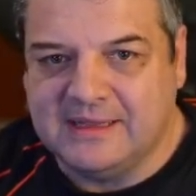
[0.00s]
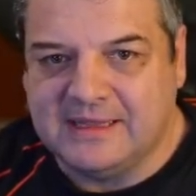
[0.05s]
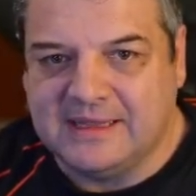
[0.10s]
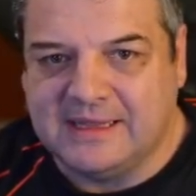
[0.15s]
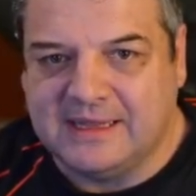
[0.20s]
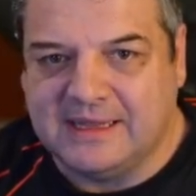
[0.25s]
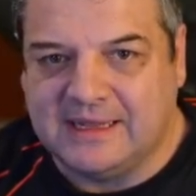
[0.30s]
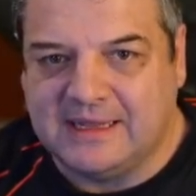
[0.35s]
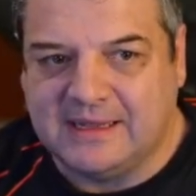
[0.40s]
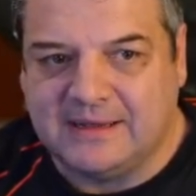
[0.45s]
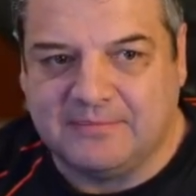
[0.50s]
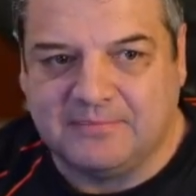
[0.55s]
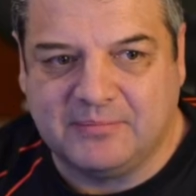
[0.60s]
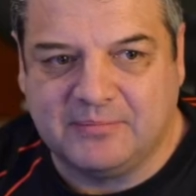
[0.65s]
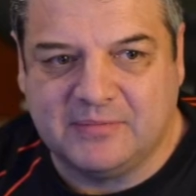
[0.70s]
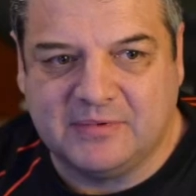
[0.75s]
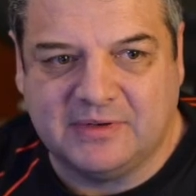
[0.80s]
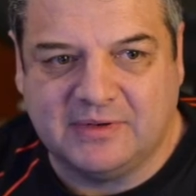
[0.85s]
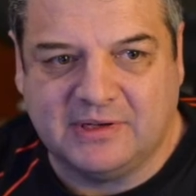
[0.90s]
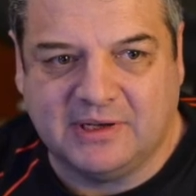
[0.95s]

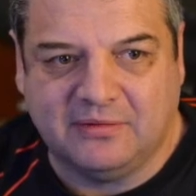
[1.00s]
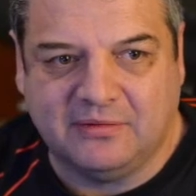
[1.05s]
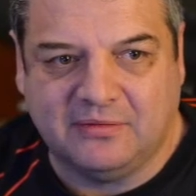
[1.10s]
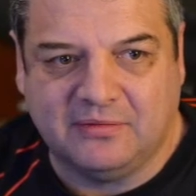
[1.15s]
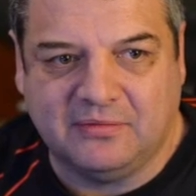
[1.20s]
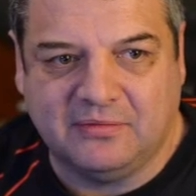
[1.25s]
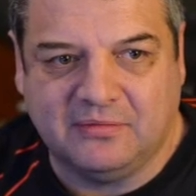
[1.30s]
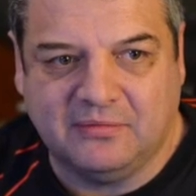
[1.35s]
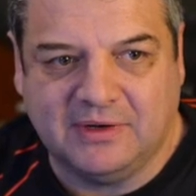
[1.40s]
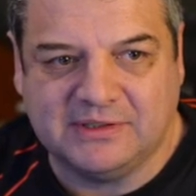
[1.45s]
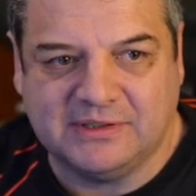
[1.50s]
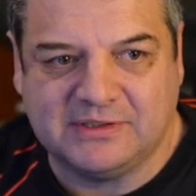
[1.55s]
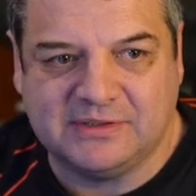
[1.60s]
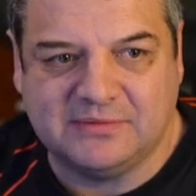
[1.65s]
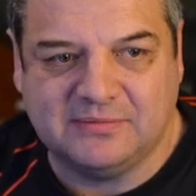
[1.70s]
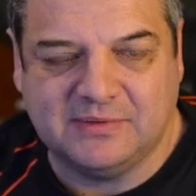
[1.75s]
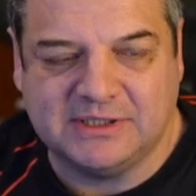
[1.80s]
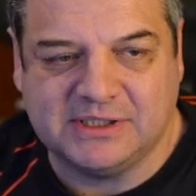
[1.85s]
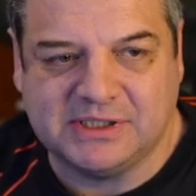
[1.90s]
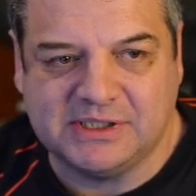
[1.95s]
So
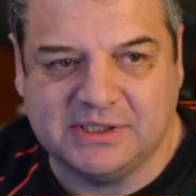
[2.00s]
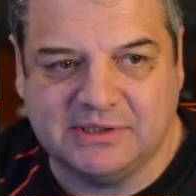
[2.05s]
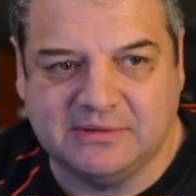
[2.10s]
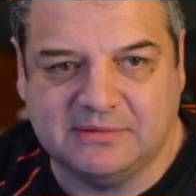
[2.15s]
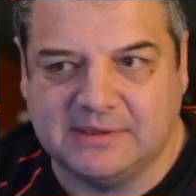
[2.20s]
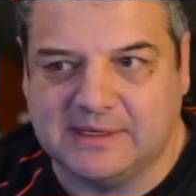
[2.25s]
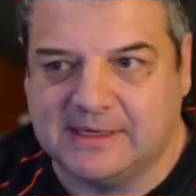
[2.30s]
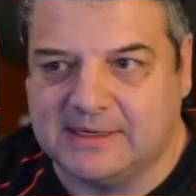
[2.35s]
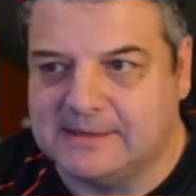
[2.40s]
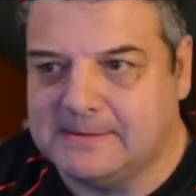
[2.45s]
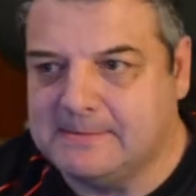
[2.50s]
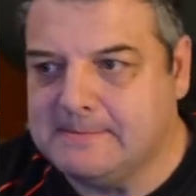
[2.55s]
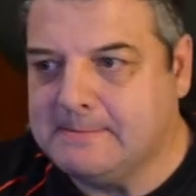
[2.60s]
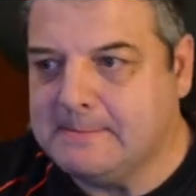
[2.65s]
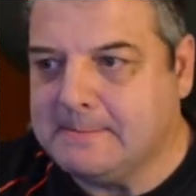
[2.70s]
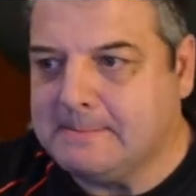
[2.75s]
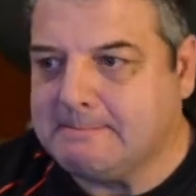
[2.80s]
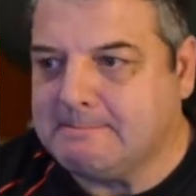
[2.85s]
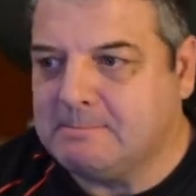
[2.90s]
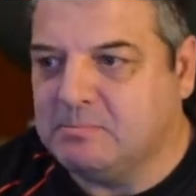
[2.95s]
once you
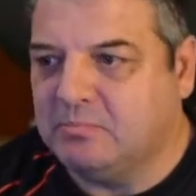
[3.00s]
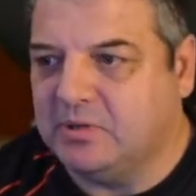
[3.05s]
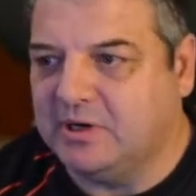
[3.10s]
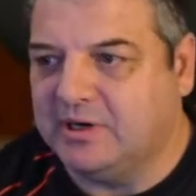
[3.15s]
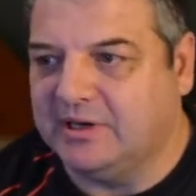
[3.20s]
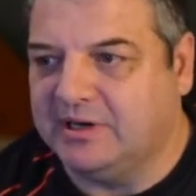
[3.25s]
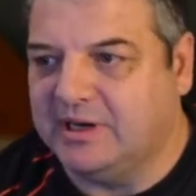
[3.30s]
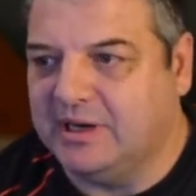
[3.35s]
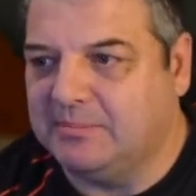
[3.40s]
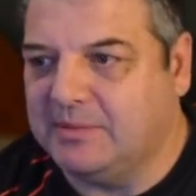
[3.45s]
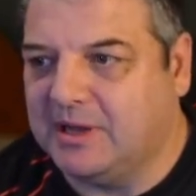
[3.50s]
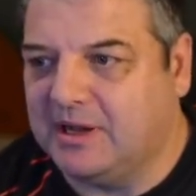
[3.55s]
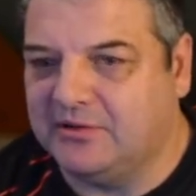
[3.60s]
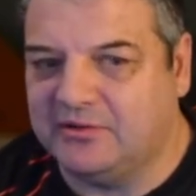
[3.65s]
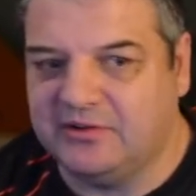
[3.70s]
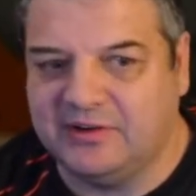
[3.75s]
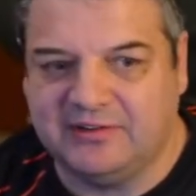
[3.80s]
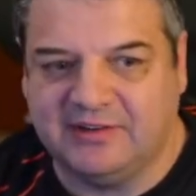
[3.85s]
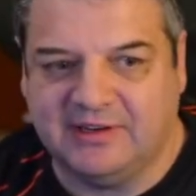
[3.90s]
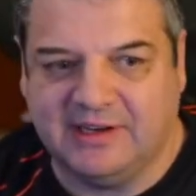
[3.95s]
put in your email
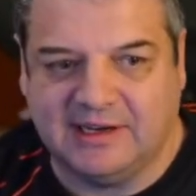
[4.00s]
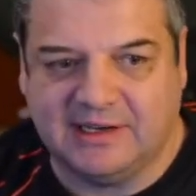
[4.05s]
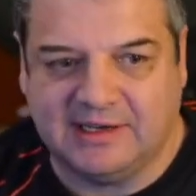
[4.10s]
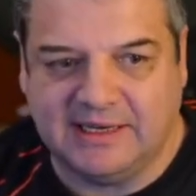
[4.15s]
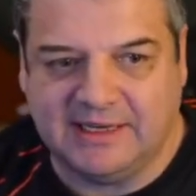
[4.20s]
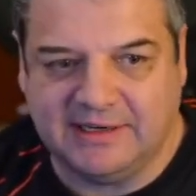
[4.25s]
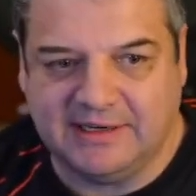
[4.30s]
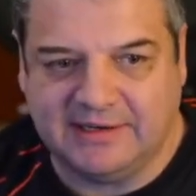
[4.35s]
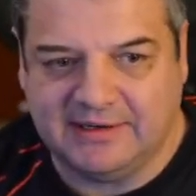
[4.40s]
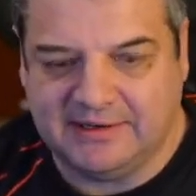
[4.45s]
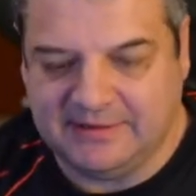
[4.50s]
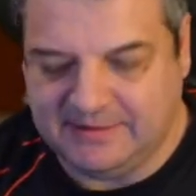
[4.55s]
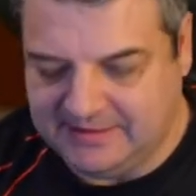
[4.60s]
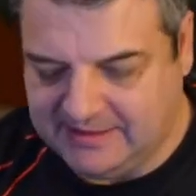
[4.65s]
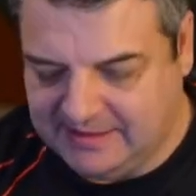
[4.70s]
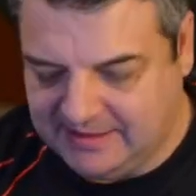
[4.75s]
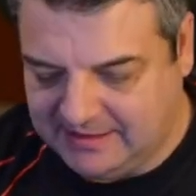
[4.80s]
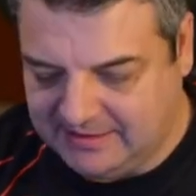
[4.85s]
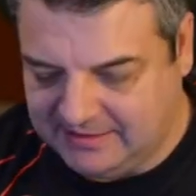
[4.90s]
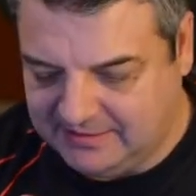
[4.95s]
address, you get a link,
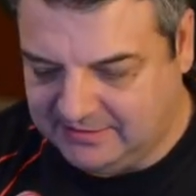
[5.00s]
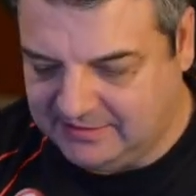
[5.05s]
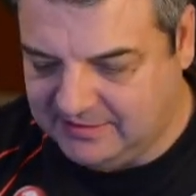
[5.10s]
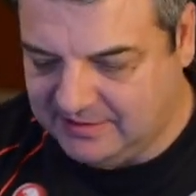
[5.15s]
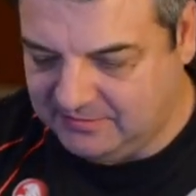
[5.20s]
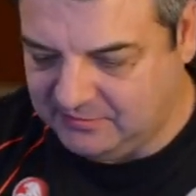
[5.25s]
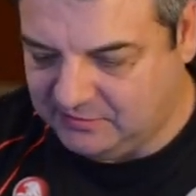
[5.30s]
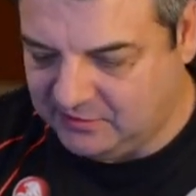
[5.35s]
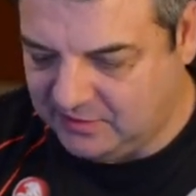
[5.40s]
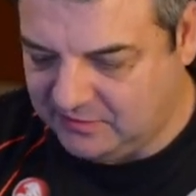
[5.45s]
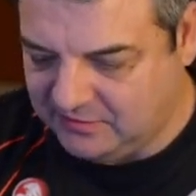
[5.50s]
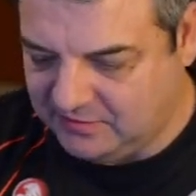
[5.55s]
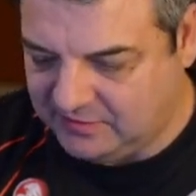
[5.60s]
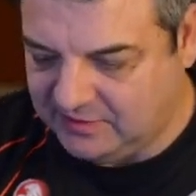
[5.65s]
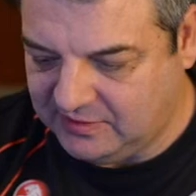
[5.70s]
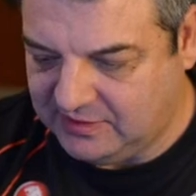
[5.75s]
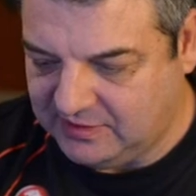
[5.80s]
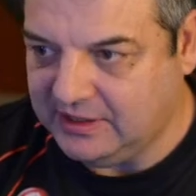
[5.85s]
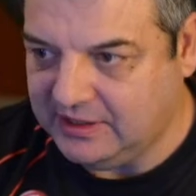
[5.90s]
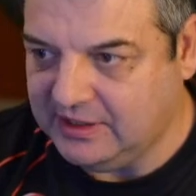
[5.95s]
and it comes over
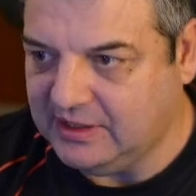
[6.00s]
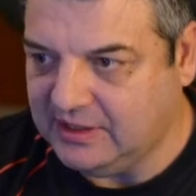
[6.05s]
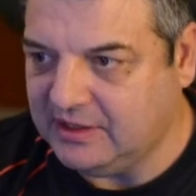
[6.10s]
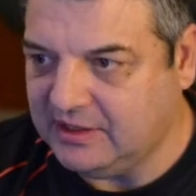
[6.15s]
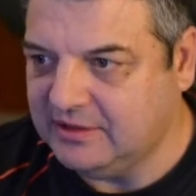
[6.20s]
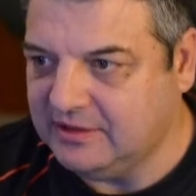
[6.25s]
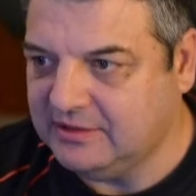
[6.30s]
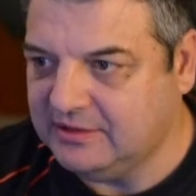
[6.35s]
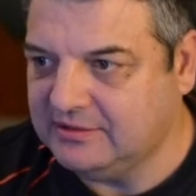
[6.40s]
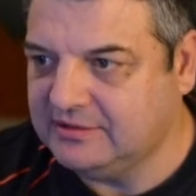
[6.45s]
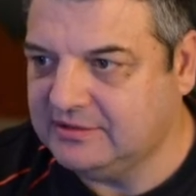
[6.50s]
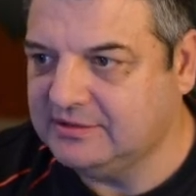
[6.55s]
to here.